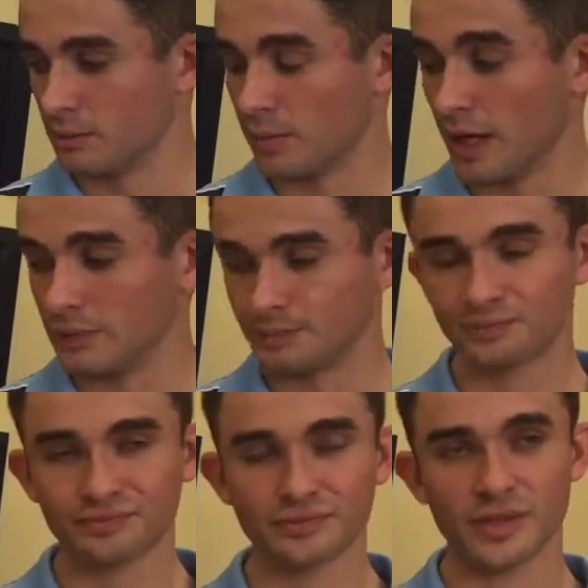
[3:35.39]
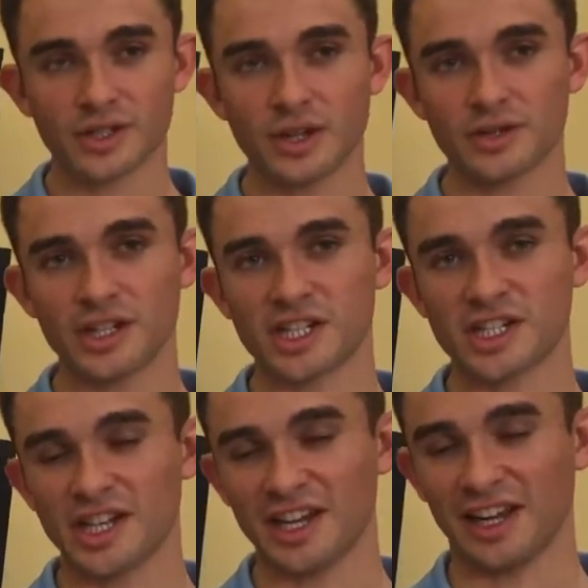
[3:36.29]
But there's no such
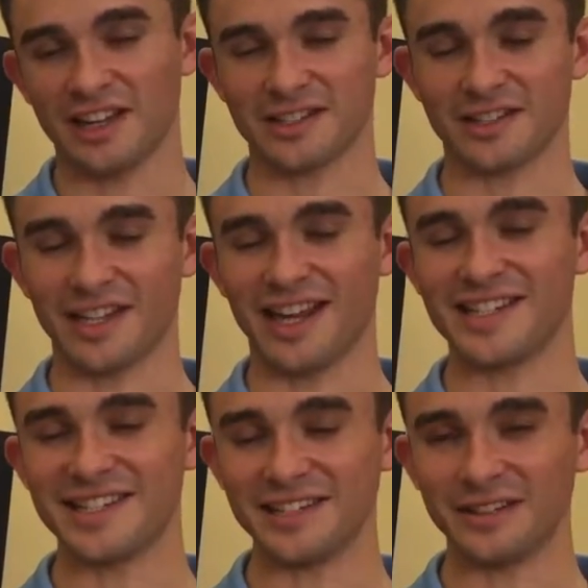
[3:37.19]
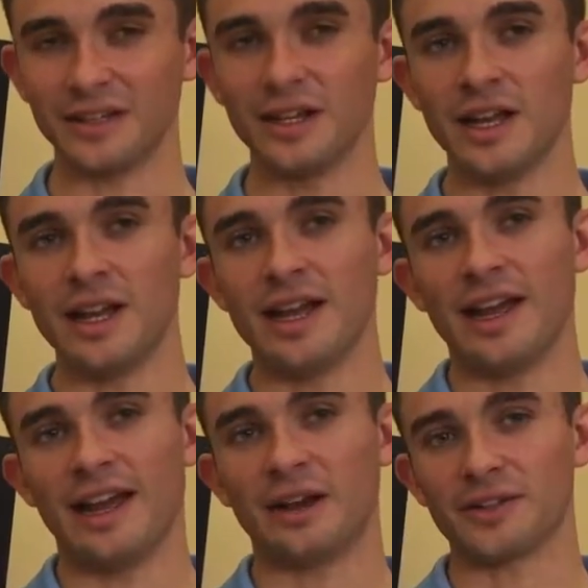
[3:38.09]
thing as an ideal
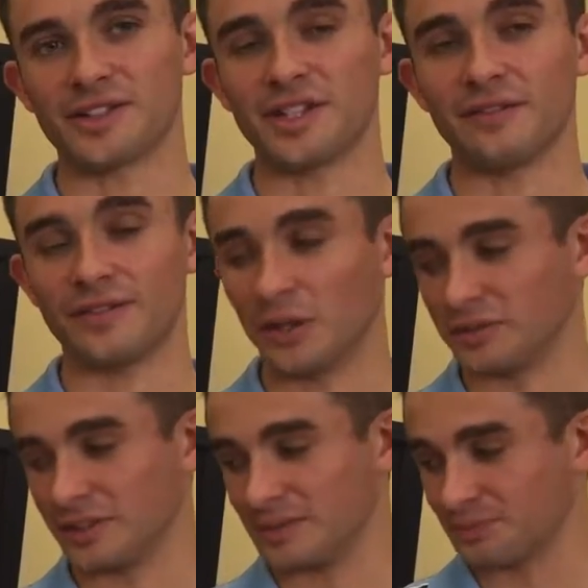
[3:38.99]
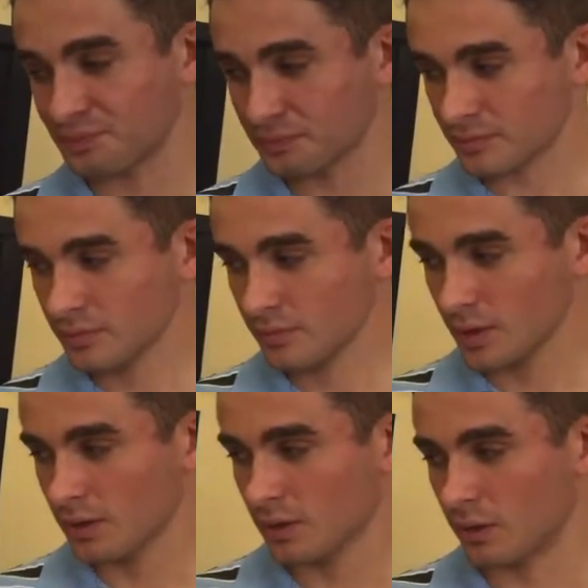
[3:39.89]
LC filter
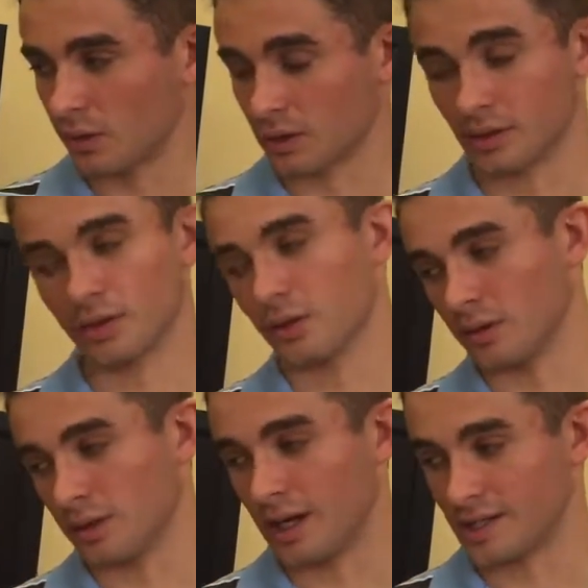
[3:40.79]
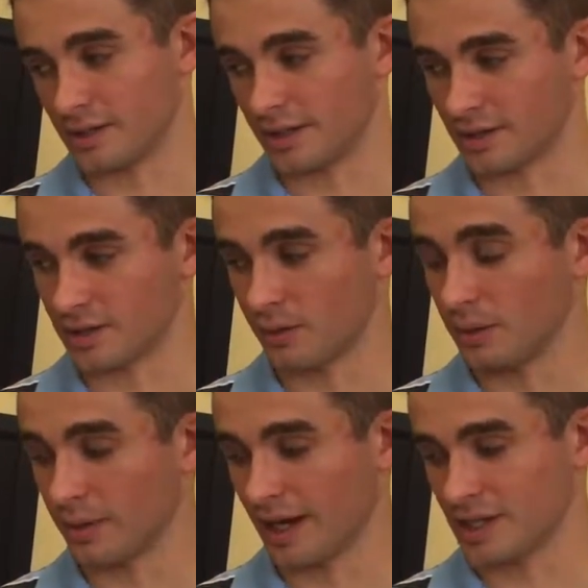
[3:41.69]
or a local oscillator. So
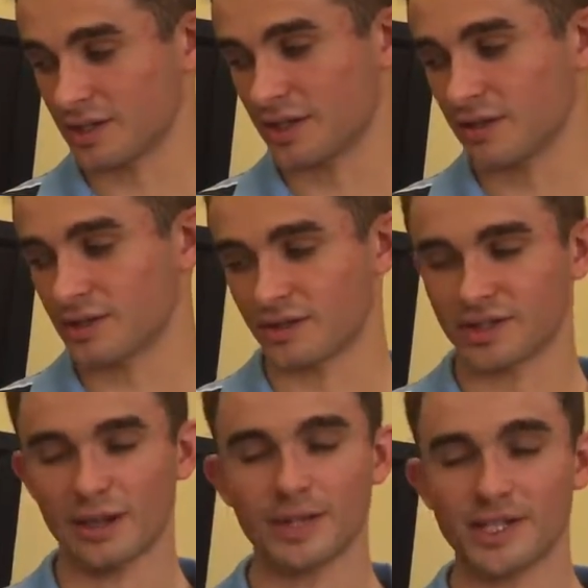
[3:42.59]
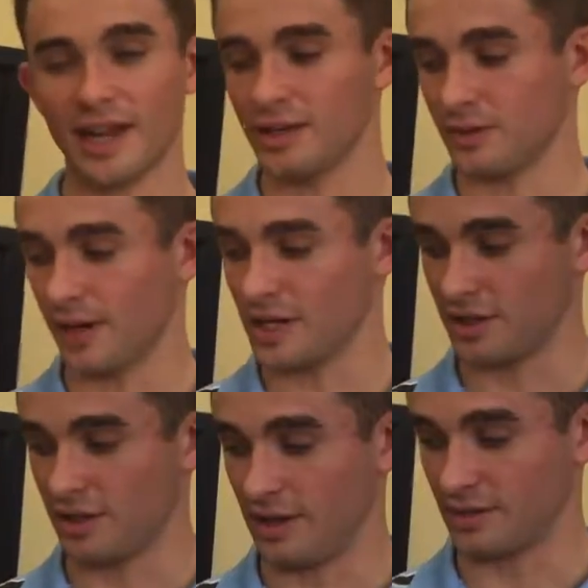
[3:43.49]
what we actually do is there's some
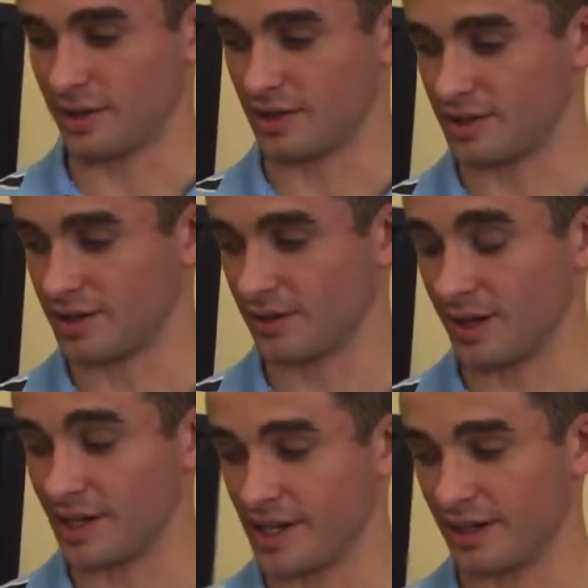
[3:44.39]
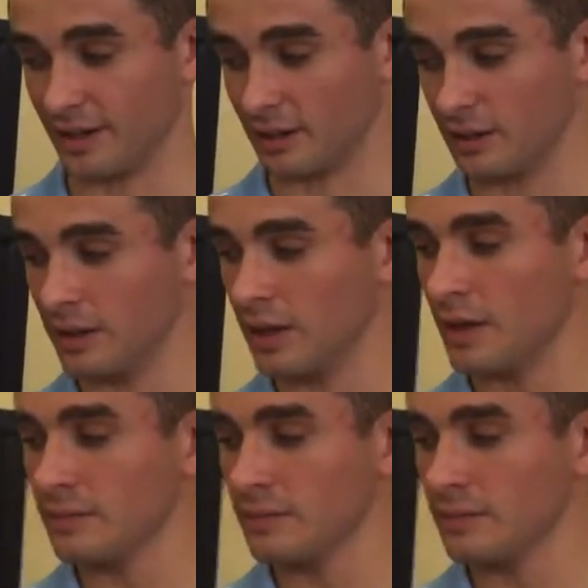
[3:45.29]
attenuation, as we can see right here.